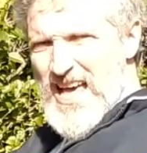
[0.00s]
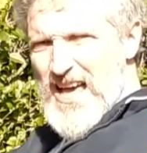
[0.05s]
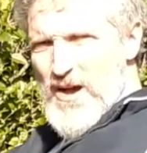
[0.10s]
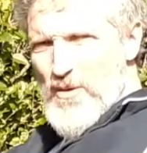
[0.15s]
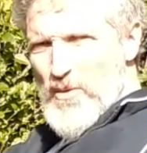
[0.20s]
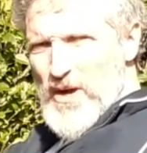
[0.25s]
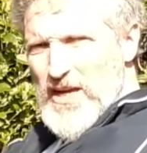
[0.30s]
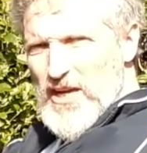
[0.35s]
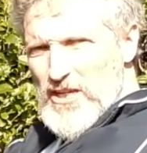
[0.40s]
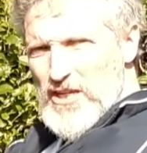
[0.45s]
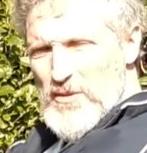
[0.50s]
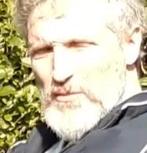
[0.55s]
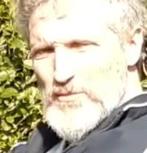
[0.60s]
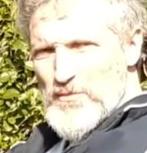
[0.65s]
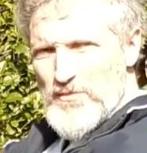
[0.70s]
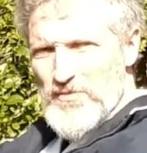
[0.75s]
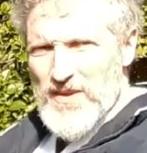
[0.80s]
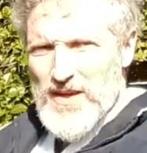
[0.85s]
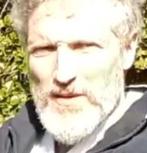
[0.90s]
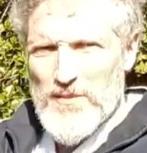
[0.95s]
we're going to
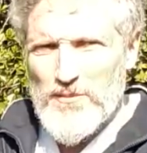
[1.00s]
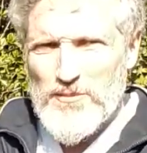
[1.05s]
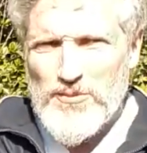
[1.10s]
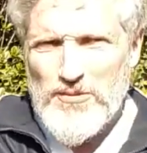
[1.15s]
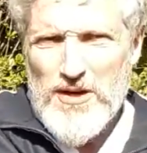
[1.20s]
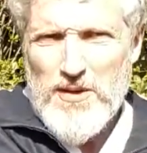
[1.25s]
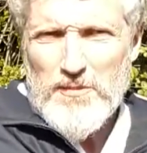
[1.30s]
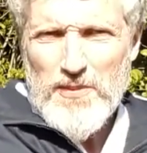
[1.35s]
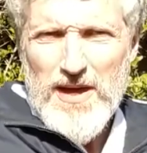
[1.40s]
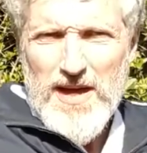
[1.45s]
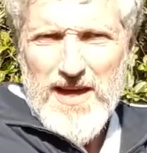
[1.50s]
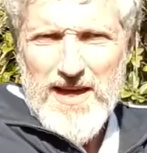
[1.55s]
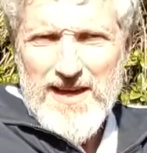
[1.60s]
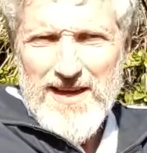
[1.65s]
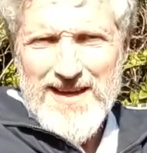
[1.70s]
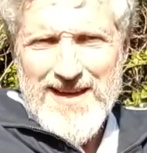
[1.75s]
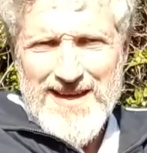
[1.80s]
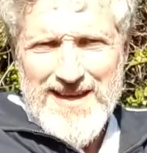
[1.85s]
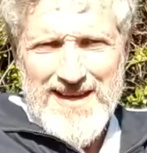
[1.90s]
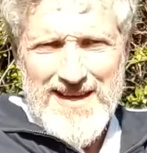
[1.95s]
prepare
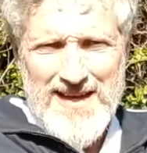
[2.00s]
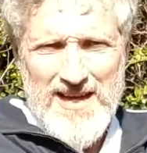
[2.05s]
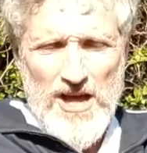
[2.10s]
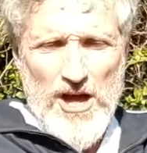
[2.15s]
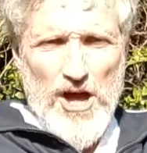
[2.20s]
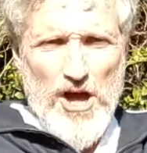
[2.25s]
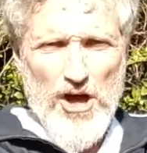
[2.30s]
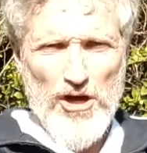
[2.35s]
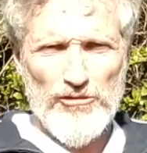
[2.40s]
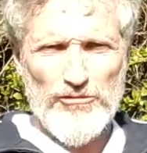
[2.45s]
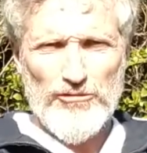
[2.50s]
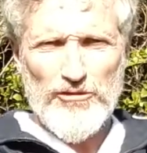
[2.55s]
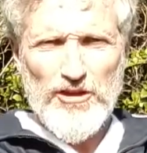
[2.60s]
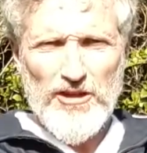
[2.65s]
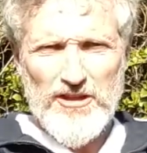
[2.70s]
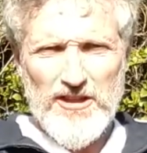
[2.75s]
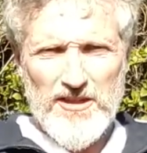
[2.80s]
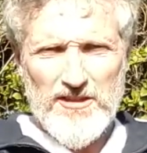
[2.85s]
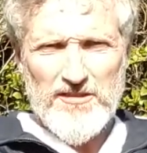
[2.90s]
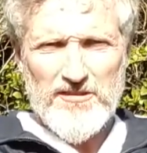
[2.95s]

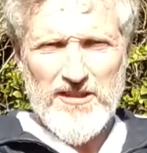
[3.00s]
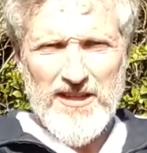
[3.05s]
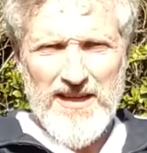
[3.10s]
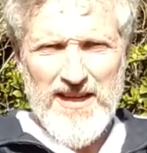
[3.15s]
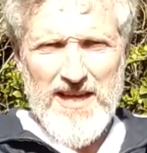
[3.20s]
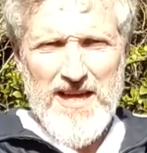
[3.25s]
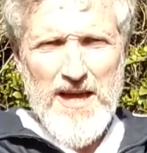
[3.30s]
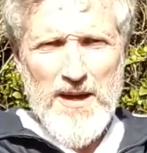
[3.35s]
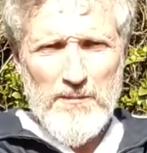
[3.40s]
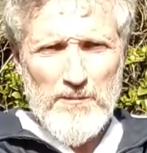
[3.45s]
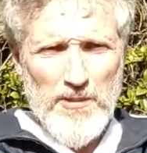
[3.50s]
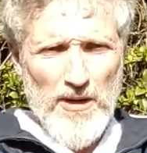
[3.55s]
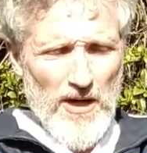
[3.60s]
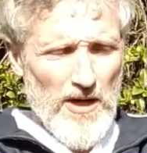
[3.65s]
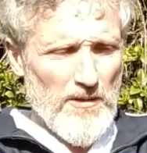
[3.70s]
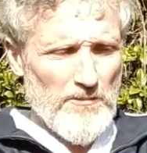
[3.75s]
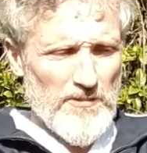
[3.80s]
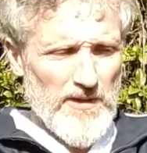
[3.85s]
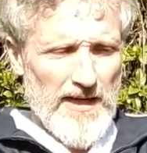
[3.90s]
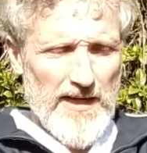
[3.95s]
underneath,
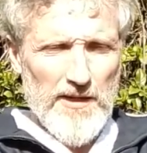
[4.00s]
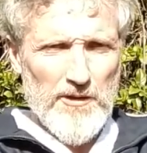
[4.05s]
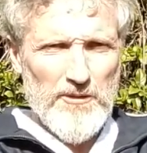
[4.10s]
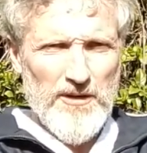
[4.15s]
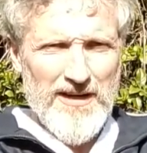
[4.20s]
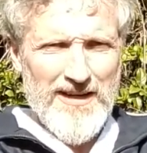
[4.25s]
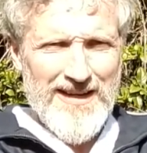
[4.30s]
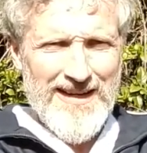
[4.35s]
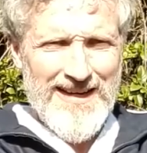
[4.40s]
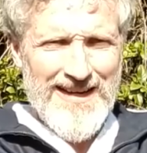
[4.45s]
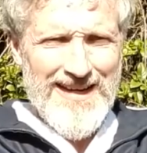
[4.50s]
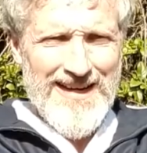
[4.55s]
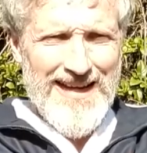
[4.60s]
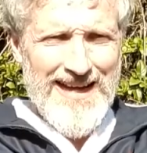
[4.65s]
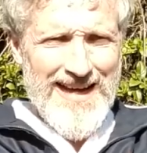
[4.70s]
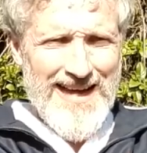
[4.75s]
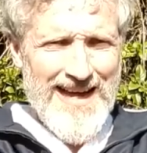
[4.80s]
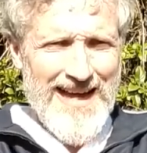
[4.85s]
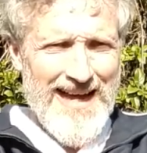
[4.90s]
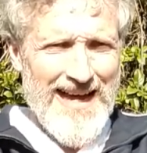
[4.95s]
palm down,
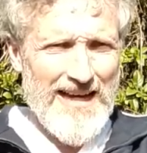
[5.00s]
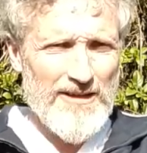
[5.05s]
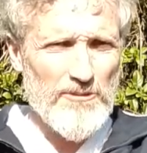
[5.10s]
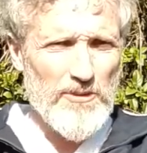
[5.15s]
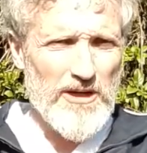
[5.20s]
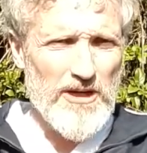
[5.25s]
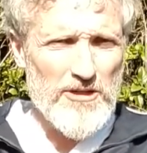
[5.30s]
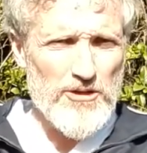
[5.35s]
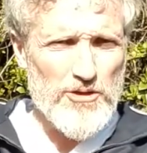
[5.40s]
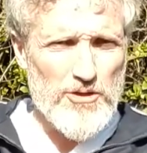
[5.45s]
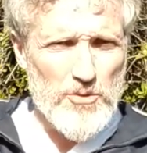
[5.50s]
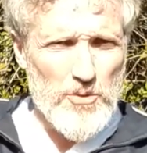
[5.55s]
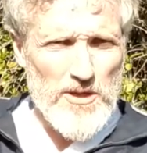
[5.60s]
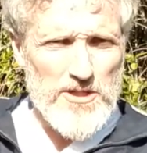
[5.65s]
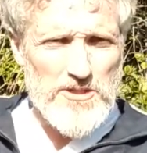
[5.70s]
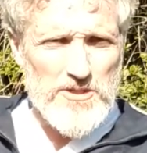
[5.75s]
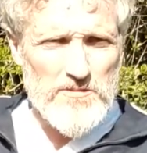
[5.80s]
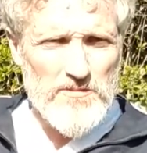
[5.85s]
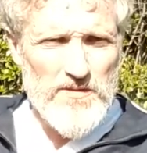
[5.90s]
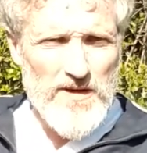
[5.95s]
and we're going to
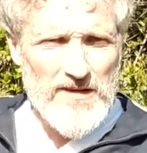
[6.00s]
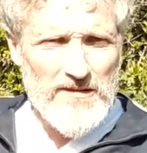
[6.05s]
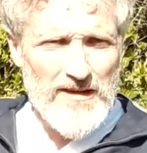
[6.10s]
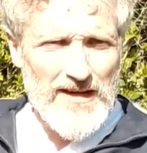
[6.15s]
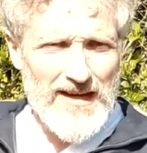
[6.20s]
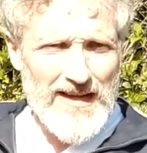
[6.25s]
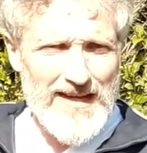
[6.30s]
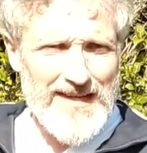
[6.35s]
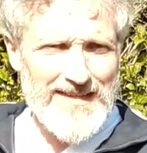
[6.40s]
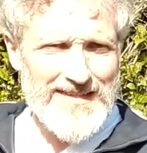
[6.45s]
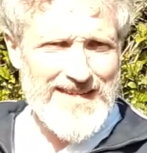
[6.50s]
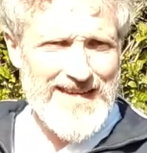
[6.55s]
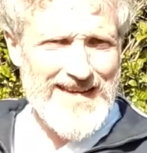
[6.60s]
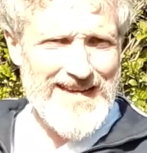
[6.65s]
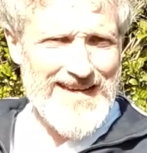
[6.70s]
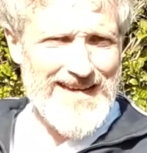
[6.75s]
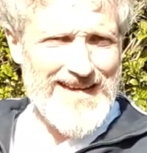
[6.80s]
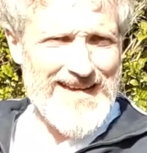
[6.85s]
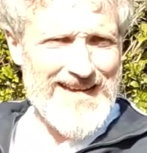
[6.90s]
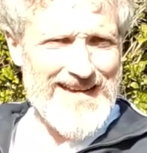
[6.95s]
twist very late,
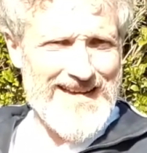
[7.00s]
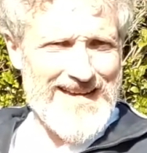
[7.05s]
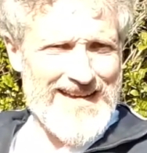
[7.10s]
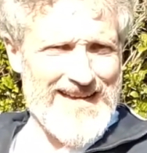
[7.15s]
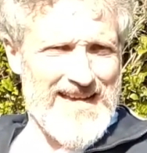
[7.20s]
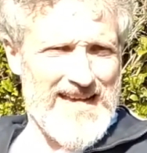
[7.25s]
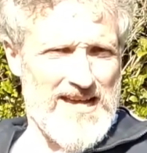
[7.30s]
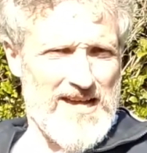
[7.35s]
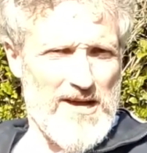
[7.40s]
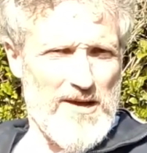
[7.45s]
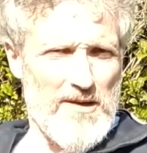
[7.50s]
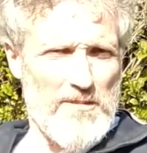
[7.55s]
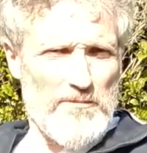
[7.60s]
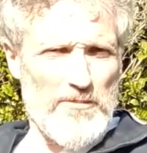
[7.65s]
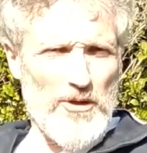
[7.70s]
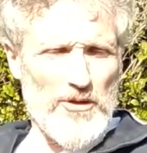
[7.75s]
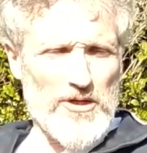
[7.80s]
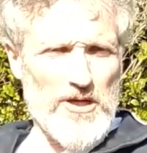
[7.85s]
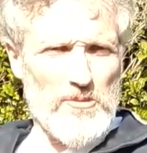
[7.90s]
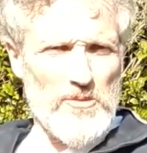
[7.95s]

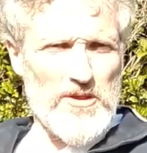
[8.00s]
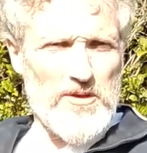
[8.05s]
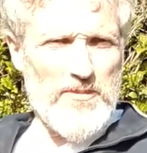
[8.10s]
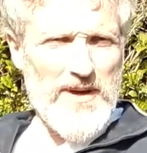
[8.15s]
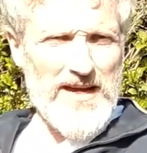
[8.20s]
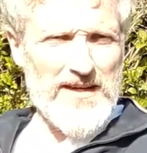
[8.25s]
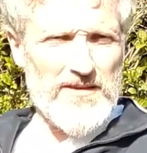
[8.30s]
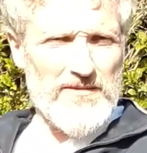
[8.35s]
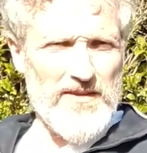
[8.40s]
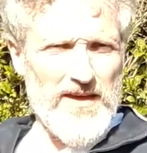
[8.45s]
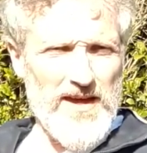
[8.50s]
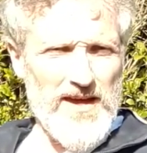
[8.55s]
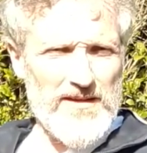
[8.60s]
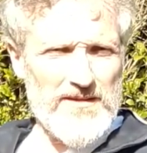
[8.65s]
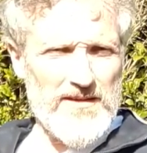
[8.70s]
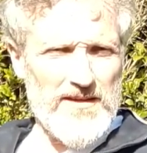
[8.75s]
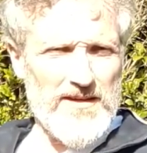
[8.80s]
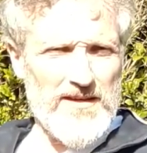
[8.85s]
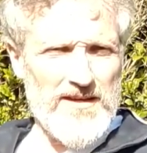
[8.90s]
blocking with the back of the hand,